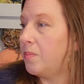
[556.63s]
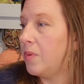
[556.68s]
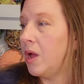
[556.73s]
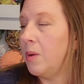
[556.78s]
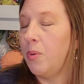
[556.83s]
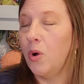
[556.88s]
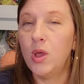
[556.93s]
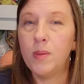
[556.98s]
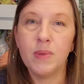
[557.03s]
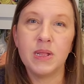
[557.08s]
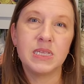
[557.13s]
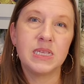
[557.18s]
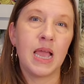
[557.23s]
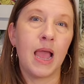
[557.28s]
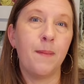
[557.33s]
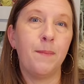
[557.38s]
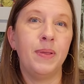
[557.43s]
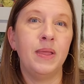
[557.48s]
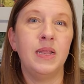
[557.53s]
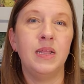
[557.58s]
appointments
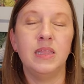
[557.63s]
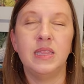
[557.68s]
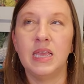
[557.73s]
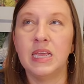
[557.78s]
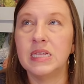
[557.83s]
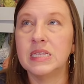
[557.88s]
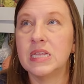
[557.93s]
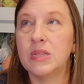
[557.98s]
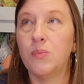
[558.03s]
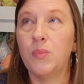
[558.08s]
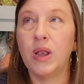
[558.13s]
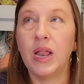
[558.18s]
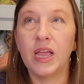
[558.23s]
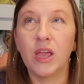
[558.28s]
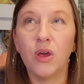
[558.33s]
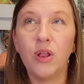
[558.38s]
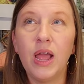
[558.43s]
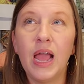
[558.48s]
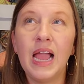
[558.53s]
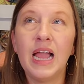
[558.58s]
happen and things, and when I
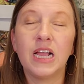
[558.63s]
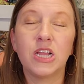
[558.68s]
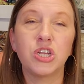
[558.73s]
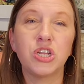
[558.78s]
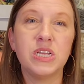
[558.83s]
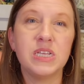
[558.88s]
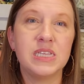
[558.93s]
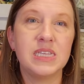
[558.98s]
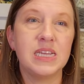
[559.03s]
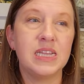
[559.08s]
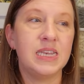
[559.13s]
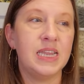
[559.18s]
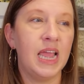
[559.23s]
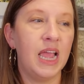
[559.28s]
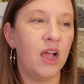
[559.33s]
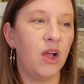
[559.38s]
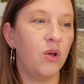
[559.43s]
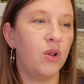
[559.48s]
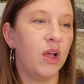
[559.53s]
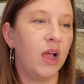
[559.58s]
go to actually sit
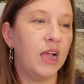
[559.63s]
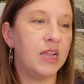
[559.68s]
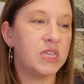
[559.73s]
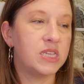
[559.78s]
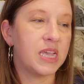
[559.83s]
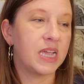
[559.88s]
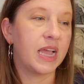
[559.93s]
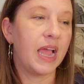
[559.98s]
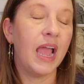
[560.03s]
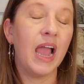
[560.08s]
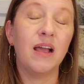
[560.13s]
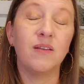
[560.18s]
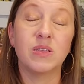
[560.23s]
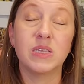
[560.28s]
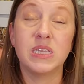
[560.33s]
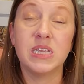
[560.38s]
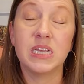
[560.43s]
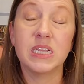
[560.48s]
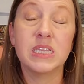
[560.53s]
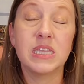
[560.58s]
down, it's like I have
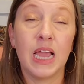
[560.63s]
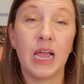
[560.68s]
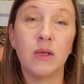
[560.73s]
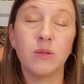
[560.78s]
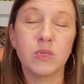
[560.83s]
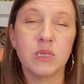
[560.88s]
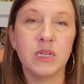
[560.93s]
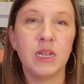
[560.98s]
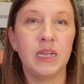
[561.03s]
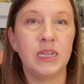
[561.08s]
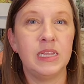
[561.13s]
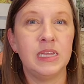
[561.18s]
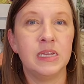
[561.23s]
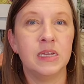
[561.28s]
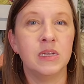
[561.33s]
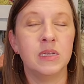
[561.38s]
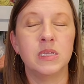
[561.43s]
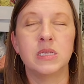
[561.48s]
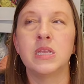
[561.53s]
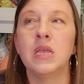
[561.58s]
6,000
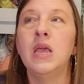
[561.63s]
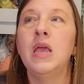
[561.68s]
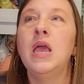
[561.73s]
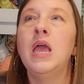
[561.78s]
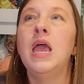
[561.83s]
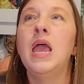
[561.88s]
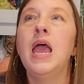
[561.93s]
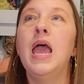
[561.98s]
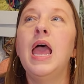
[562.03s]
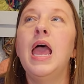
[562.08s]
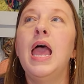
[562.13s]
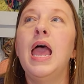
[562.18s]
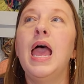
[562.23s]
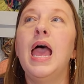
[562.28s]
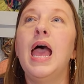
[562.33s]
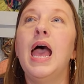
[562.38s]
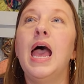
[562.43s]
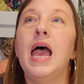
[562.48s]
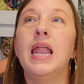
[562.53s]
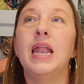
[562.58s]
ideas
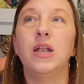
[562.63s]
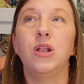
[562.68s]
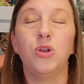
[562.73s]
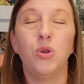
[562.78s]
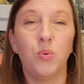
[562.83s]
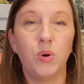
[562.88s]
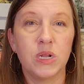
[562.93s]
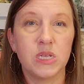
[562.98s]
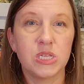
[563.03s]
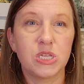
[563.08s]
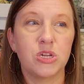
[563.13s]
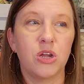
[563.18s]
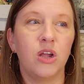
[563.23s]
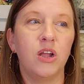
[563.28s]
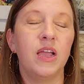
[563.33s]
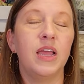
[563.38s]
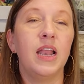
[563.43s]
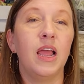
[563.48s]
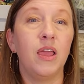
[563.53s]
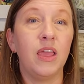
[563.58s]
and I don't know where to
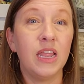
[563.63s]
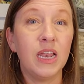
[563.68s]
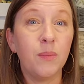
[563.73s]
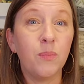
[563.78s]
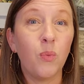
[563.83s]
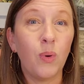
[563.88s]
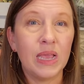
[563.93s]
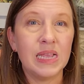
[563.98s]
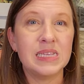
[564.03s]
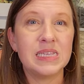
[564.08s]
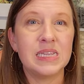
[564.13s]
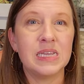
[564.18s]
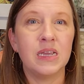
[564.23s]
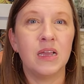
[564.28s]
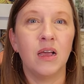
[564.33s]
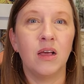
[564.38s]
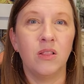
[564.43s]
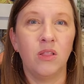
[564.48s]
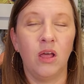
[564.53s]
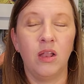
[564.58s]
start, and I end up
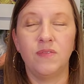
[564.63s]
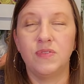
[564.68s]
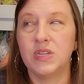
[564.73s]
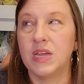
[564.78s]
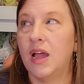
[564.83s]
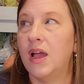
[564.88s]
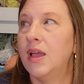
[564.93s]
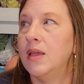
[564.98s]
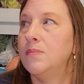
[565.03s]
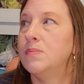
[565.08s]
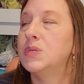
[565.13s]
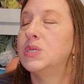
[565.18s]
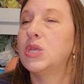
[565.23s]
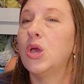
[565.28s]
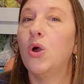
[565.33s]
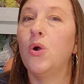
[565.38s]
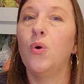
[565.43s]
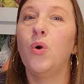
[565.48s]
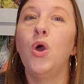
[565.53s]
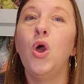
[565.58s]
wasting a lot of time.
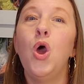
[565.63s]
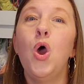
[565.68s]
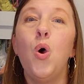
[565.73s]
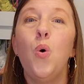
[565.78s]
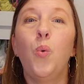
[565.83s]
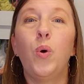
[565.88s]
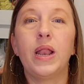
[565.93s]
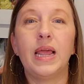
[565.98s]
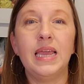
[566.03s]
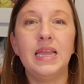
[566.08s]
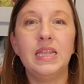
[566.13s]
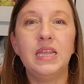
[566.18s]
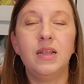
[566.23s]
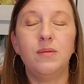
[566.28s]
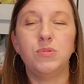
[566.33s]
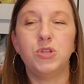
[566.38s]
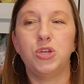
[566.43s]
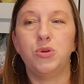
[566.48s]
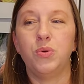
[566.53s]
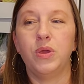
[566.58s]
So what I ended
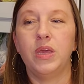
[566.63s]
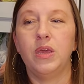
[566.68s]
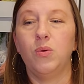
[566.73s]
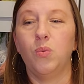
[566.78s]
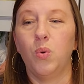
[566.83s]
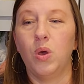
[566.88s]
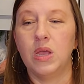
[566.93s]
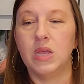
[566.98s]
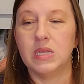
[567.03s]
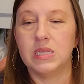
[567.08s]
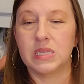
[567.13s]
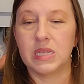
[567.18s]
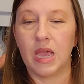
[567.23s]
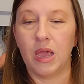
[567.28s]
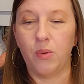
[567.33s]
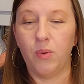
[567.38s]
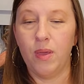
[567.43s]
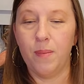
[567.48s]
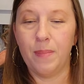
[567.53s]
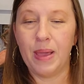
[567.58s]
up doing was
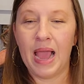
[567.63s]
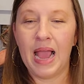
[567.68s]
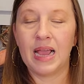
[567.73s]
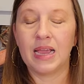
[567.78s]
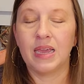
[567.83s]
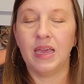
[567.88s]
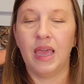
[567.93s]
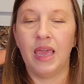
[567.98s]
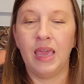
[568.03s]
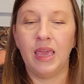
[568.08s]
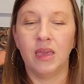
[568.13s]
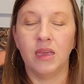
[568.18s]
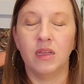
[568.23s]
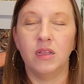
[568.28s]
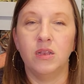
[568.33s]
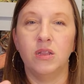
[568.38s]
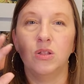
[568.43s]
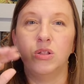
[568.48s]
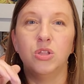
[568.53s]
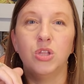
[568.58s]
I went back
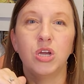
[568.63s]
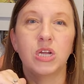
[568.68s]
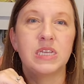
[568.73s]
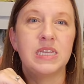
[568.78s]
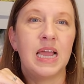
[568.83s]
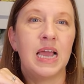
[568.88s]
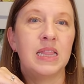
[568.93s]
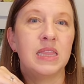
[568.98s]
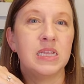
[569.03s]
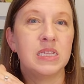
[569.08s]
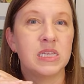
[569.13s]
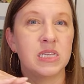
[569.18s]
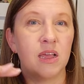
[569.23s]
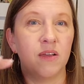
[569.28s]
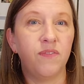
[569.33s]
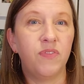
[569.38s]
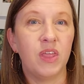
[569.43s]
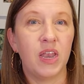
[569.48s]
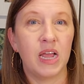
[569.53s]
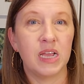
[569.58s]
and looked at the
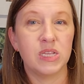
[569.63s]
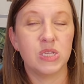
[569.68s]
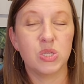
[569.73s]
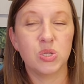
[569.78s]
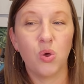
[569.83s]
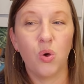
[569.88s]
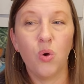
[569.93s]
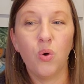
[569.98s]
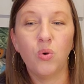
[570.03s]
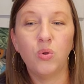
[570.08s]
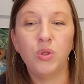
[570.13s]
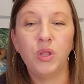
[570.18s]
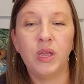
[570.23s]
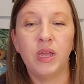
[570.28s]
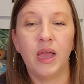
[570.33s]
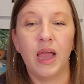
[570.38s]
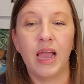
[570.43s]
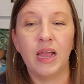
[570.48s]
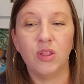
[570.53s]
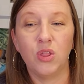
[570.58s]
stuff that I sold.
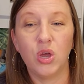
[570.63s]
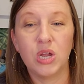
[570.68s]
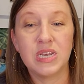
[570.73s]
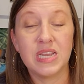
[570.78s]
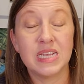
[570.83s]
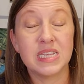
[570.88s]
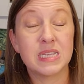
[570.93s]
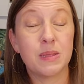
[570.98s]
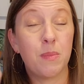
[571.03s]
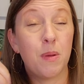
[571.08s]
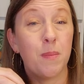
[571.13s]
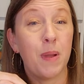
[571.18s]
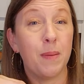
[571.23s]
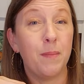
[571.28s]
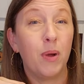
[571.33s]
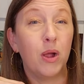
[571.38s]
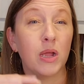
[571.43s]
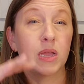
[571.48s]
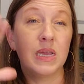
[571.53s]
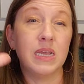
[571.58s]
I looked at some of my
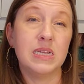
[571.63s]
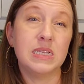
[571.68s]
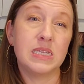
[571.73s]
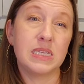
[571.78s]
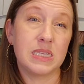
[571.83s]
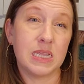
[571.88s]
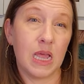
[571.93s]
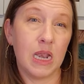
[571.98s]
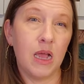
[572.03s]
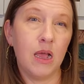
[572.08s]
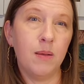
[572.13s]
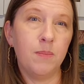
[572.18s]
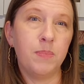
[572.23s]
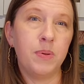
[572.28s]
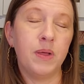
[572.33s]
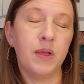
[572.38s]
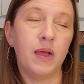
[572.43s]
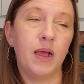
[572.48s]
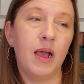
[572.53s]
market setup